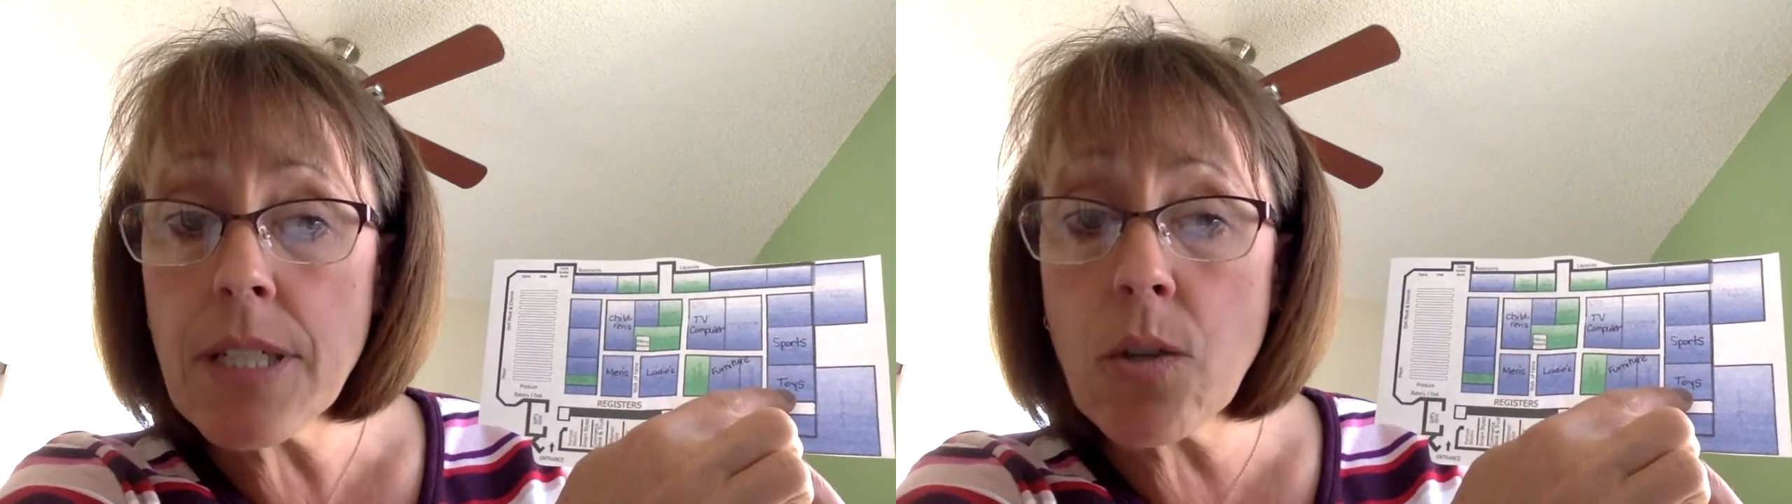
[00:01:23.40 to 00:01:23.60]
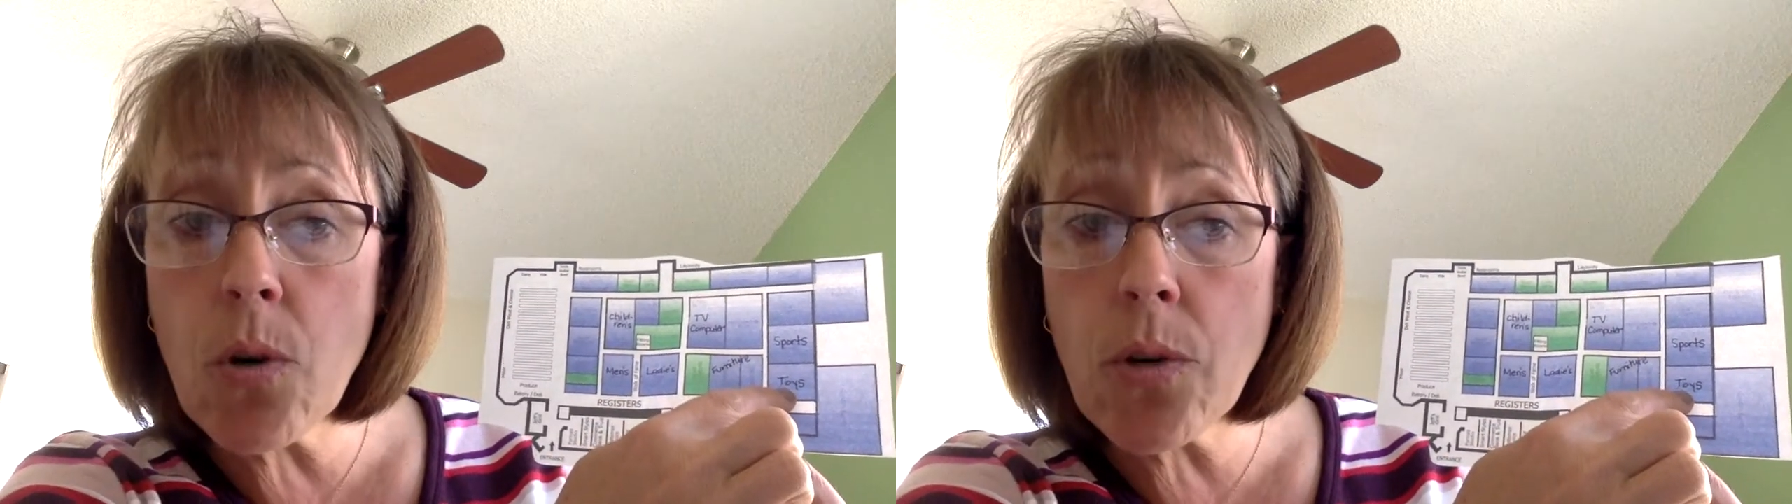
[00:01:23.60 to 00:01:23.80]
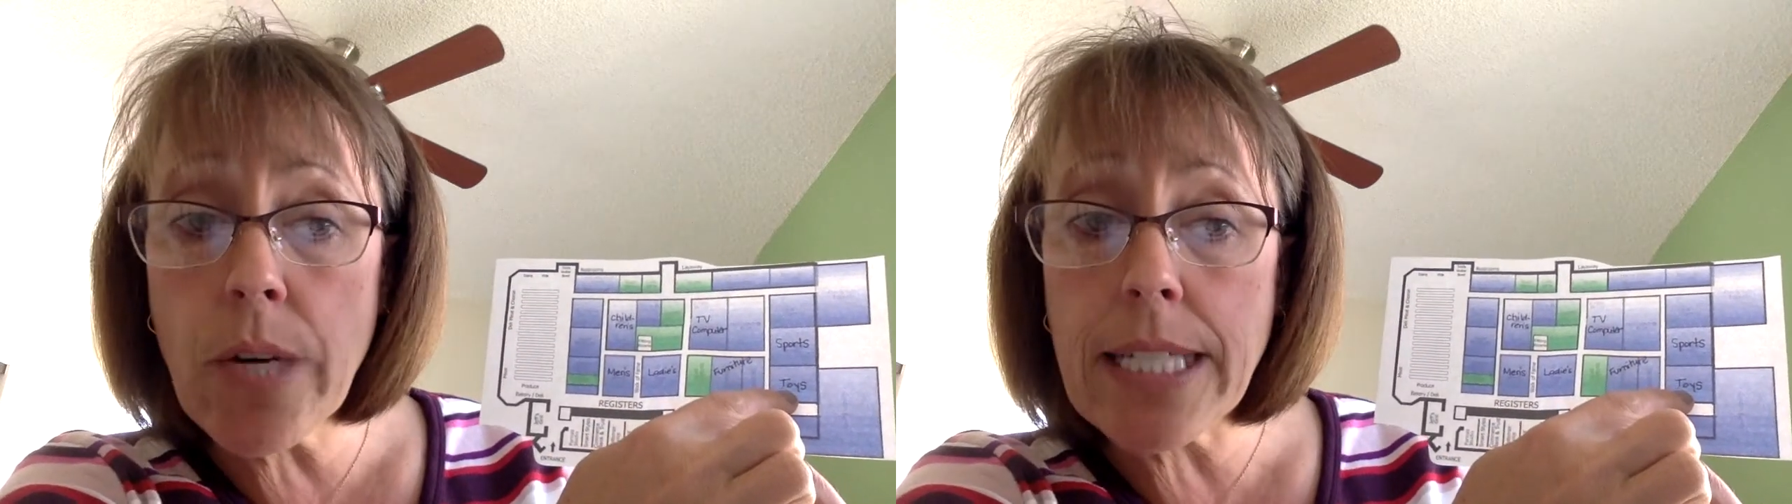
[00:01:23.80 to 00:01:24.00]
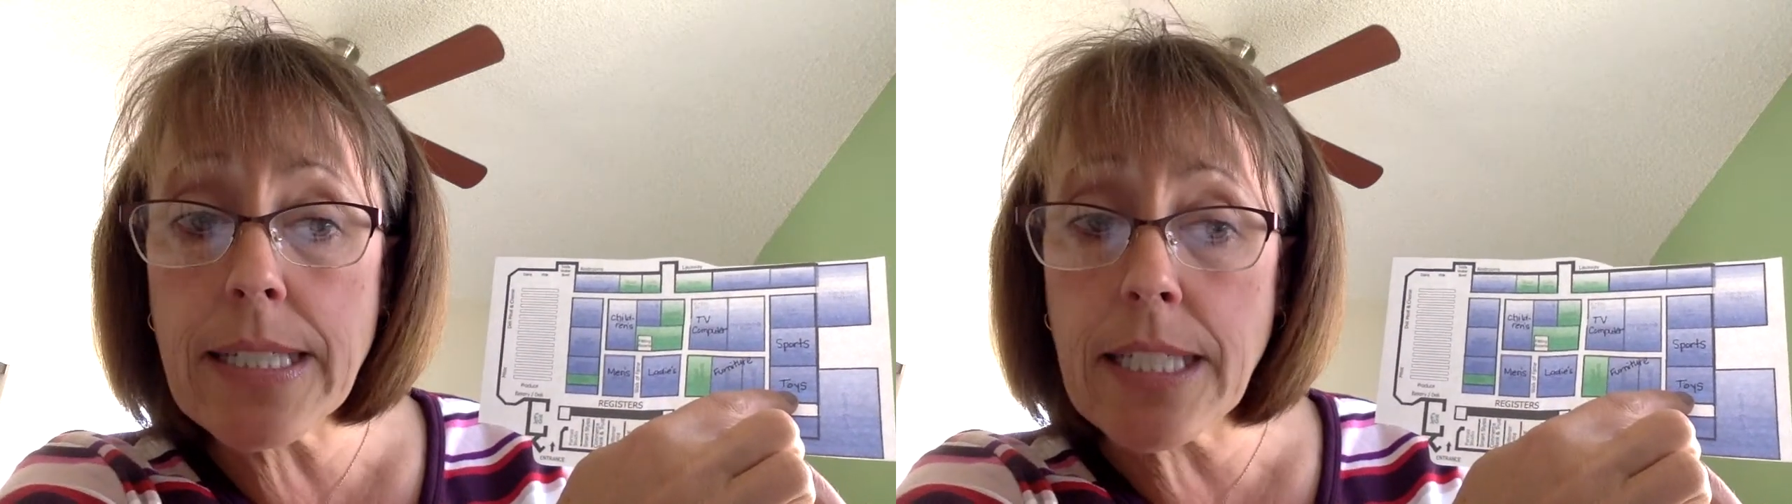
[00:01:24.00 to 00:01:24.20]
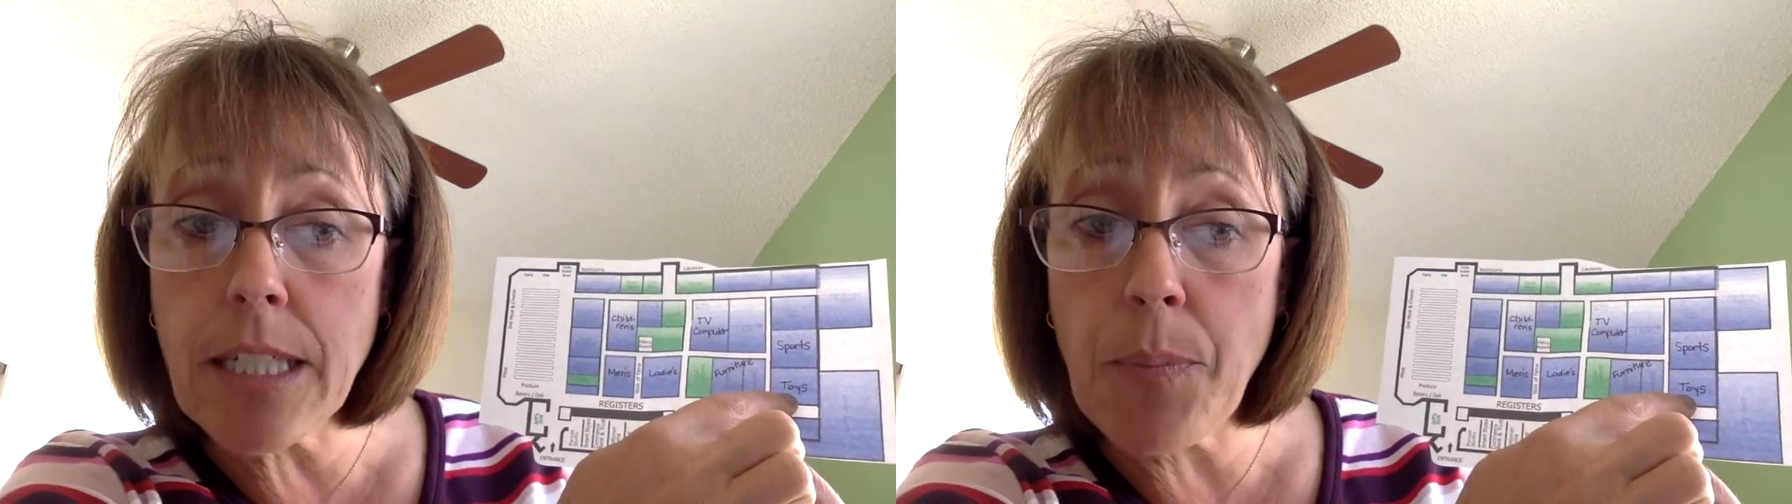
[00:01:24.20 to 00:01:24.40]
Corduroy is
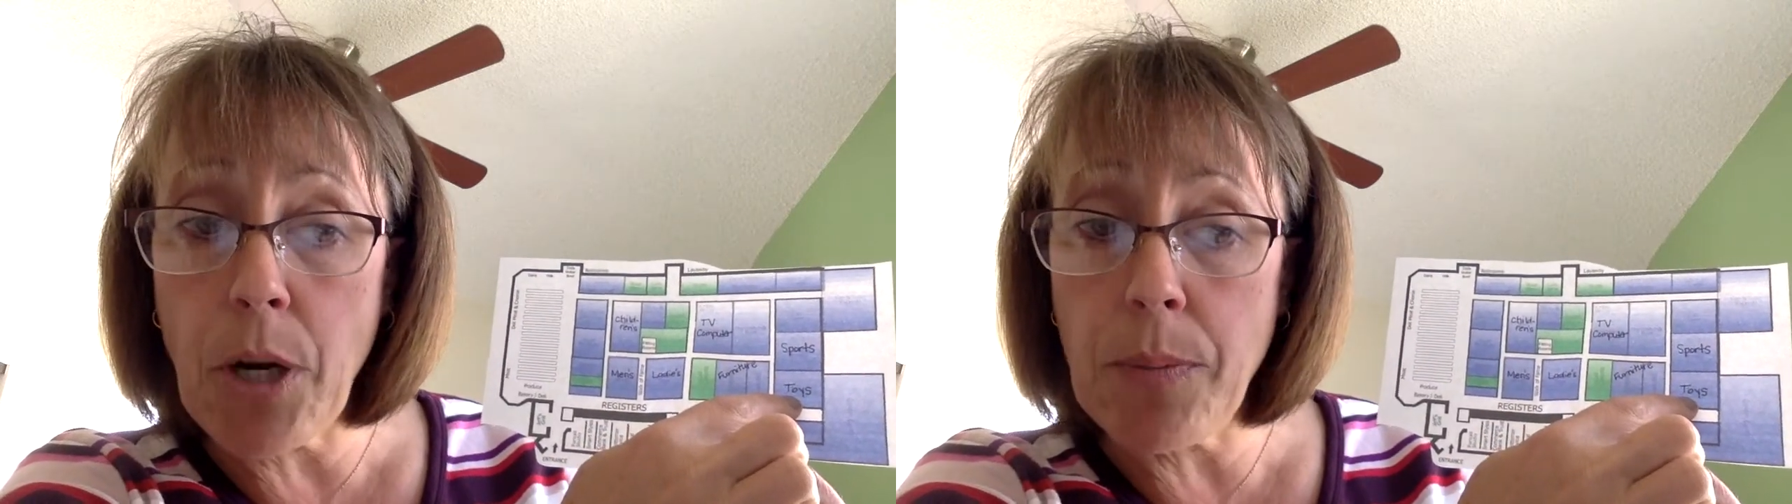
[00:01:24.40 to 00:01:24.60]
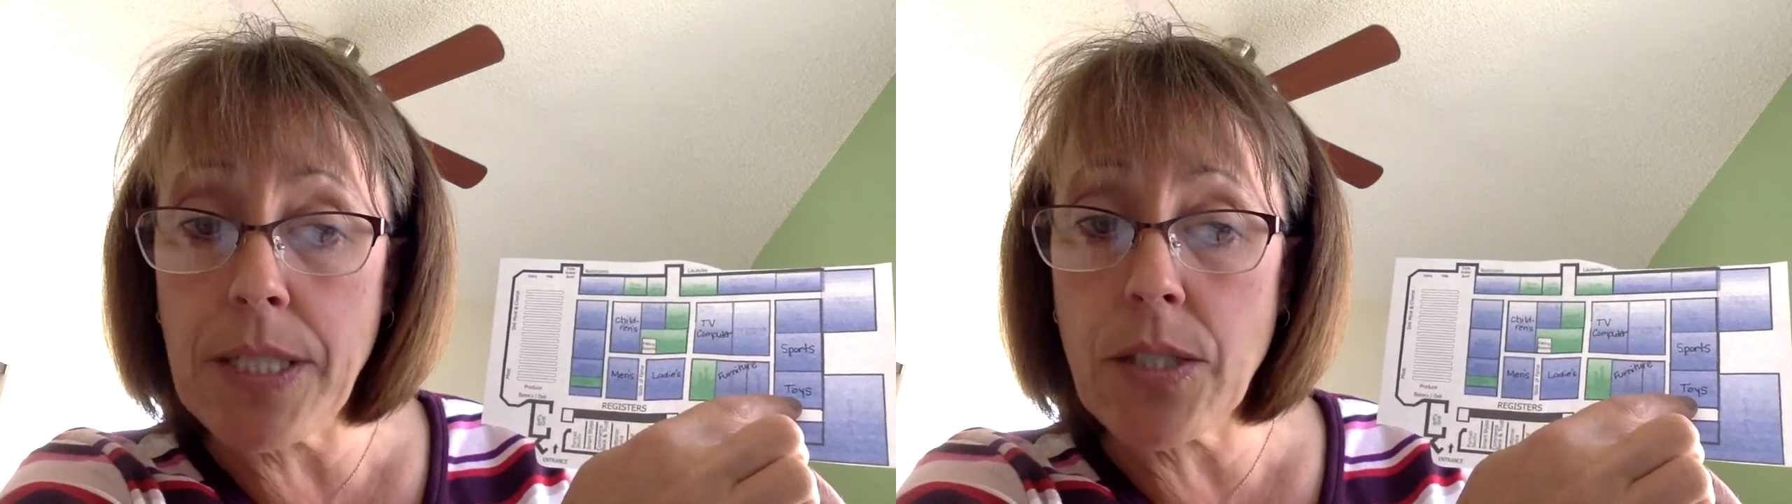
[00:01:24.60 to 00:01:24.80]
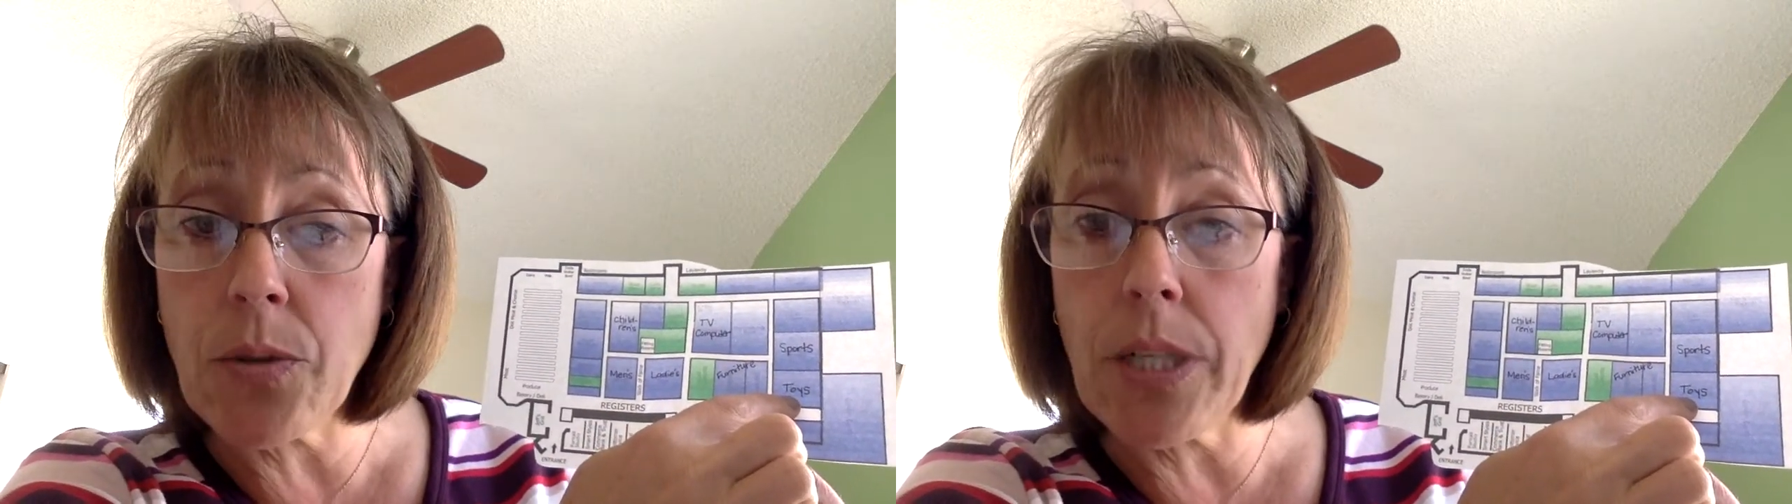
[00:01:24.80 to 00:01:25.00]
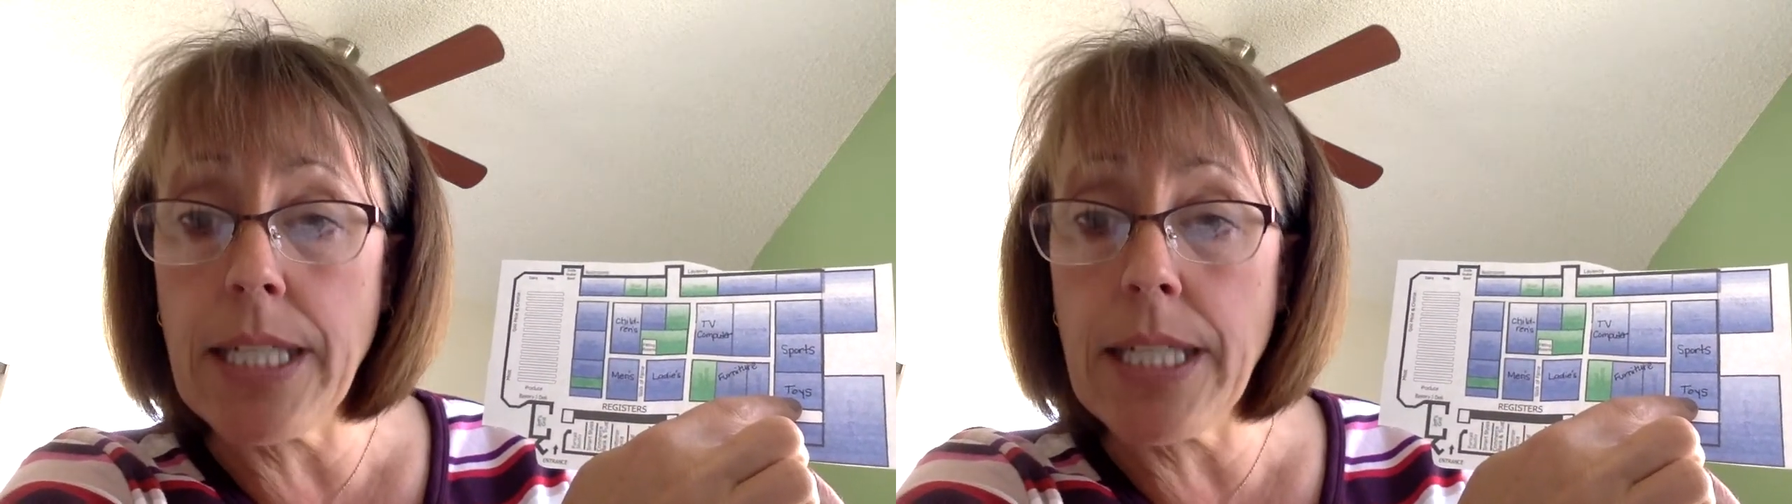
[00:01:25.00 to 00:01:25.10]
in a department store.